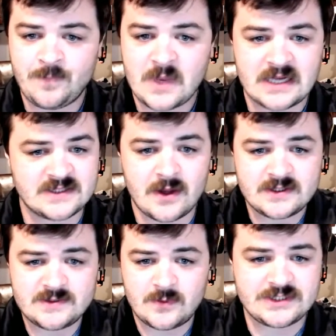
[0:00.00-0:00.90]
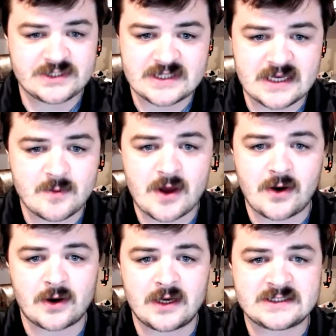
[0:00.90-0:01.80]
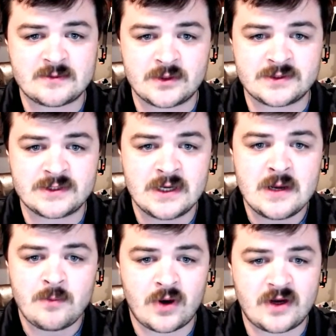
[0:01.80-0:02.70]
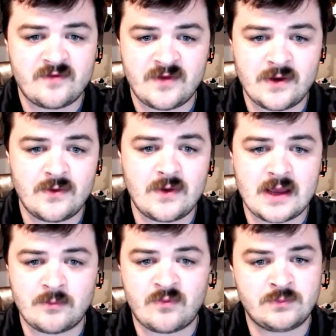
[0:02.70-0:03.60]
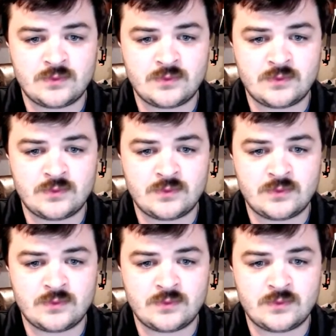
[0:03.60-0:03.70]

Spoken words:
As long as we just think about our customers' point of view and